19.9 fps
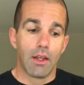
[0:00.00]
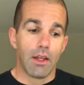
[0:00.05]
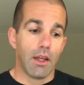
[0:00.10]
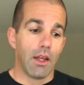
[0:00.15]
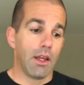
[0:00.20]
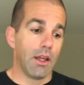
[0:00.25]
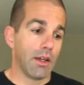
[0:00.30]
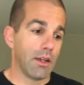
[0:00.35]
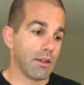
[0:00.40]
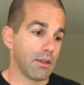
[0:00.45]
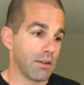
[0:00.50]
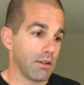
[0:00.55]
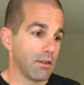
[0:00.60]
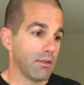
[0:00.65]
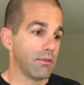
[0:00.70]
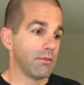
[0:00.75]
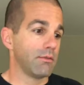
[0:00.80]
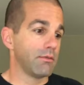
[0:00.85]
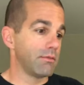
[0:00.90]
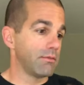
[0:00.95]
And,
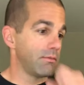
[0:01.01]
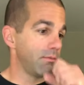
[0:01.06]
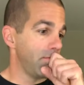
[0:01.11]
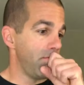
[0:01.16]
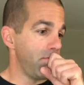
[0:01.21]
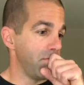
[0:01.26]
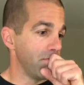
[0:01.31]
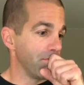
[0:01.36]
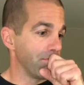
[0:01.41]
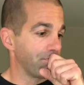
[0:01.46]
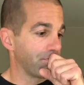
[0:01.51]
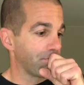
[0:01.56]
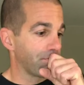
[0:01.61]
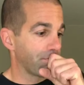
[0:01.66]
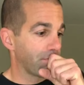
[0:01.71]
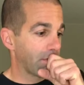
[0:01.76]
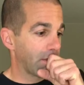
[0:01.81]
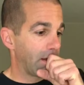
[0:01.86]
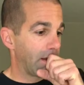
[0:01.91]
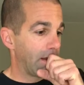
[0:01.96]
you
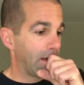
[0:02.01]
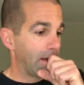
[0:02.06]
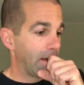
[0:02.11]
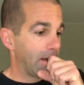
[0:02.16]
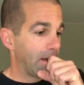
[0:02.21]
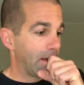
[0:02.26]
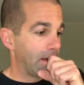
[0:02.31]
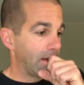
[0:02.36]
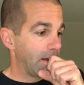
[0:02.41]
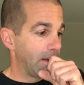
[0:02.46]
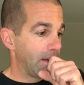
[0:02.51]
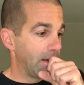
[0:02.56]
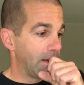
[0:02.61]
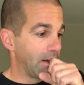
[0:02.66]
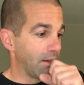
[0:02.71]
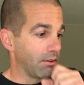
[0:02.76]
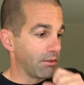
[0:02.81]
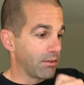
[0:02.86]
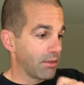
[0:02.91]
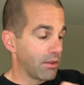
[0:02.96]

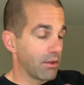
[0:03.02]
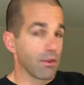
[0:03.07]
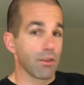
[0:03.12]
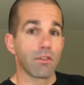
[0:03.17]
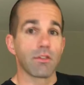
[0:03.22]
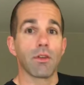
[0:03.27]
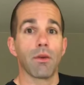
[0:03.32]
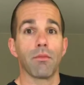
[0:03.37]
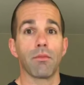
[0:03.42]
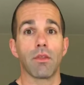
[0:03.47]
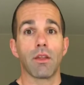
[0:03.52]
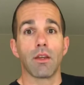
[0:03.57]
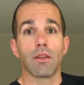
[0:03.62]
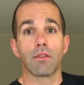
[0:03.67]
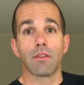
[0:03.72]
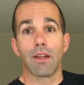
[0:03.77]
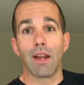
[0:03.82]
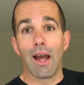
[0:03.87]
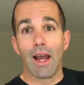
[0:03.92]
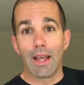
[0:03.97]
know, there are some things
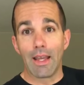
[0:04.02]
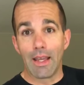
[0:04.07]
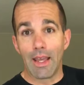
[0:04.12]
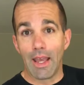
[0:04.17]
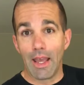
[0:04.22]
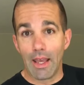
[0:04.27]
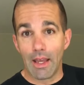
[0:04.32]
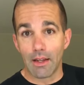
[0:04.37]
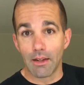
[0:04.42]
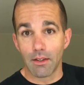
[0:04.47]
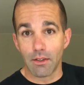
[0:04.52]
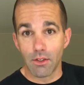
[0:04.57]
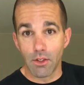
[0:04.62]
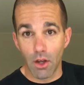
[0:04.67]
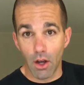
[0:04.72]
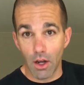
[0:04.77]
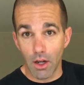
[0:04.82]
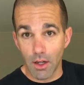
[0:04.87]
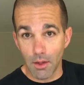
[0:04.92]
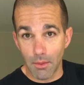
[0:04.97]
that I can't
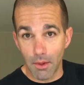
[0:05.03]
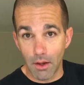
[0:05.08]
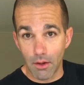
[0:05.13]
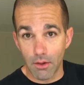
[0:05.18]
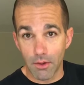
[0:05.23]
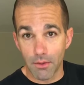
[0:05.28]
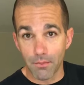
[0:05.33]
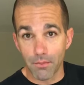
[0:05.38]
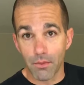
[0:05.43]
talk about.